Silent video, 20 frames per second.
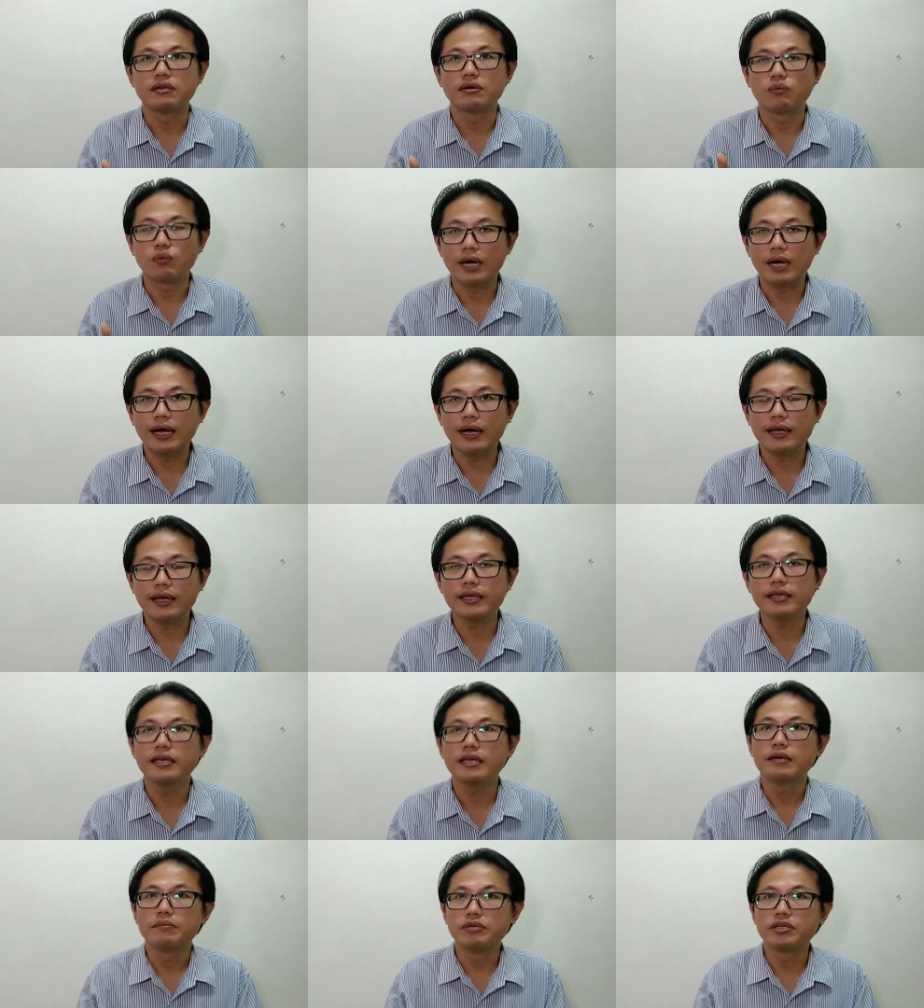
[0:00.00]
Why?
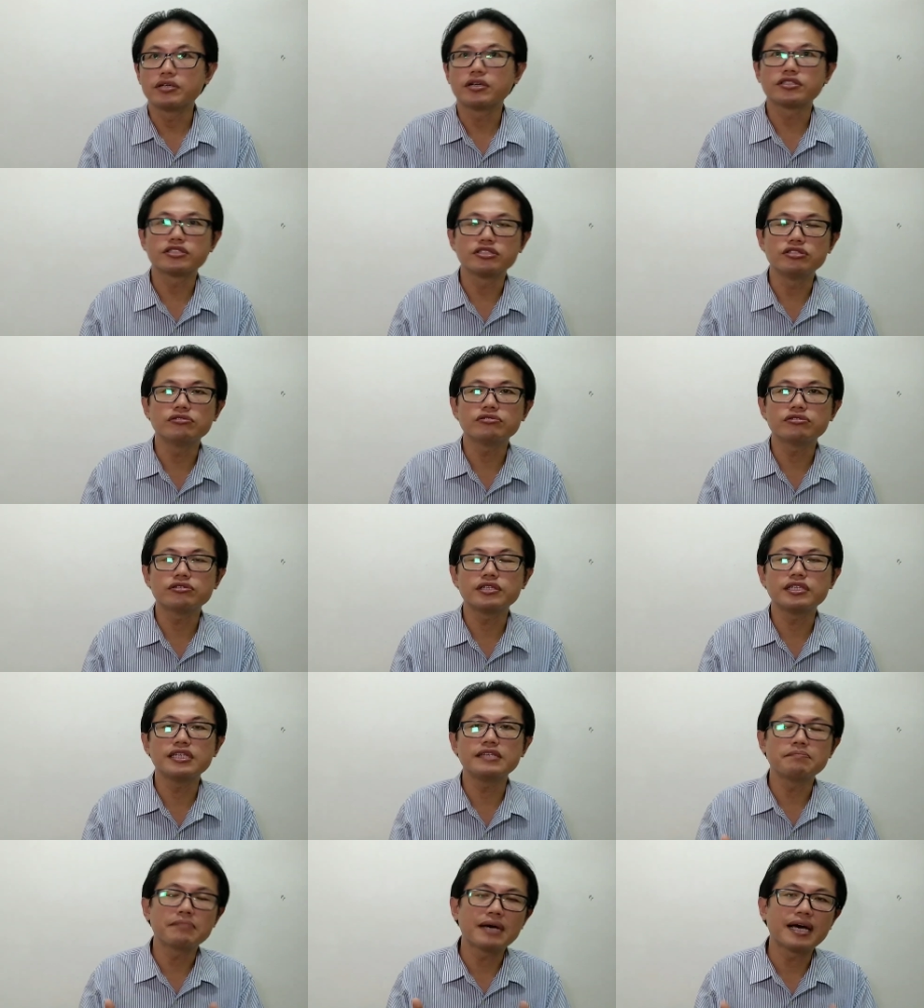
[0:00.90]
Because
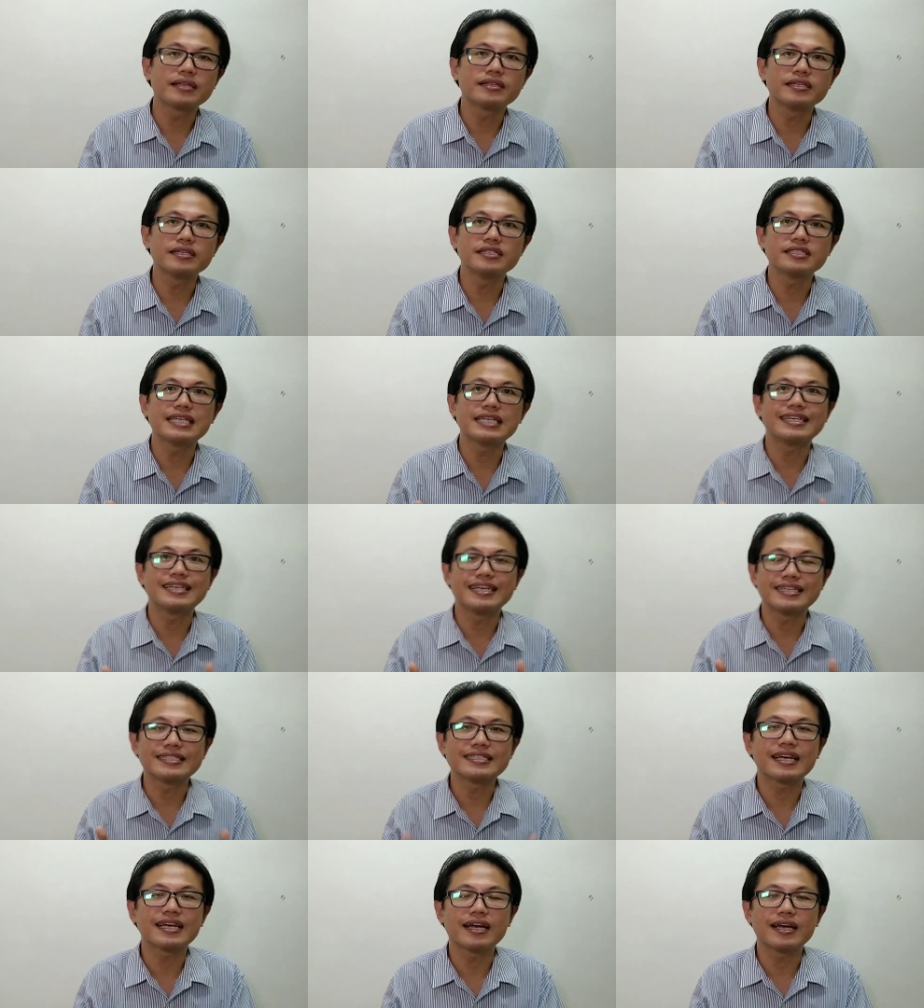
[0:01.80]
usually mothers at
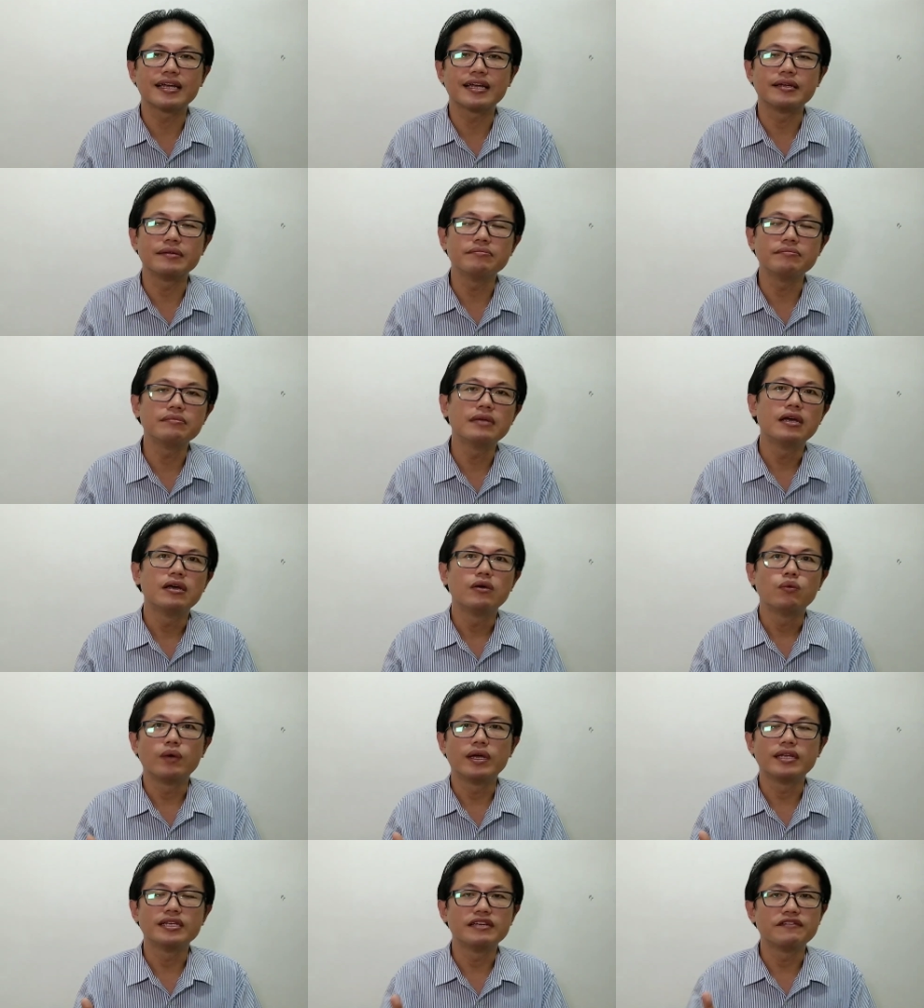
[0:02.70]
that time,
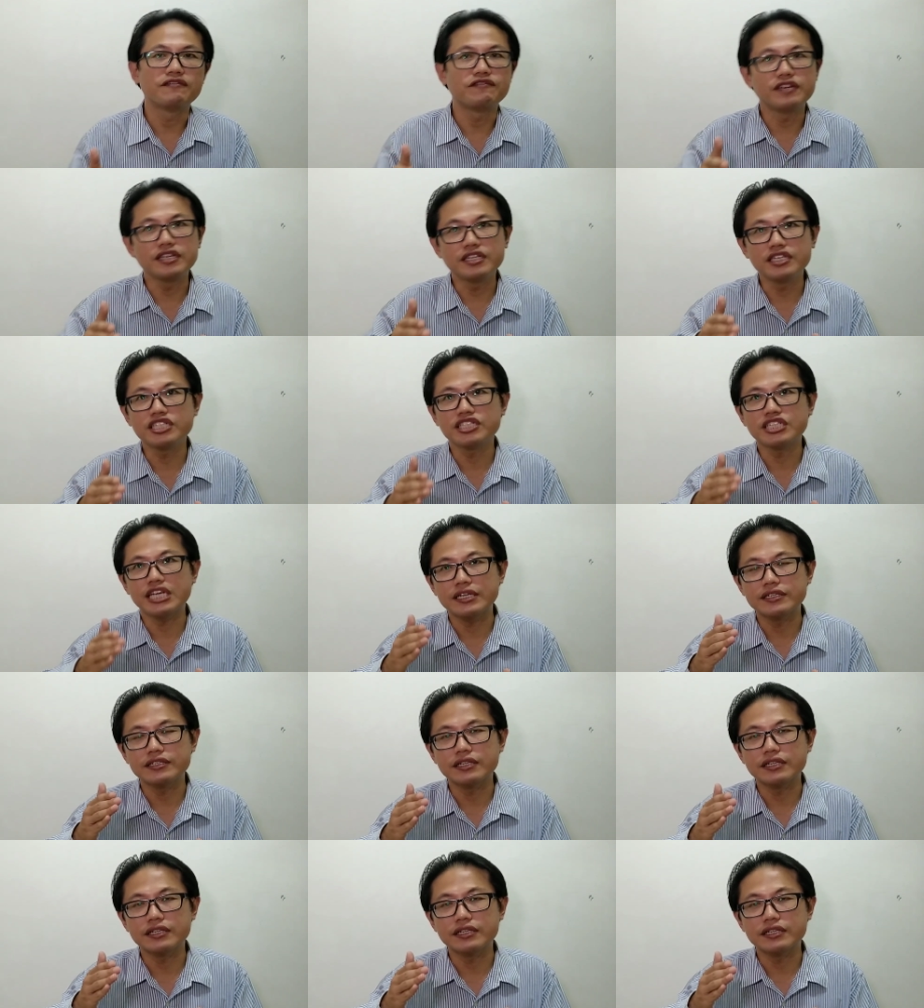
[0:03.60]
when they finish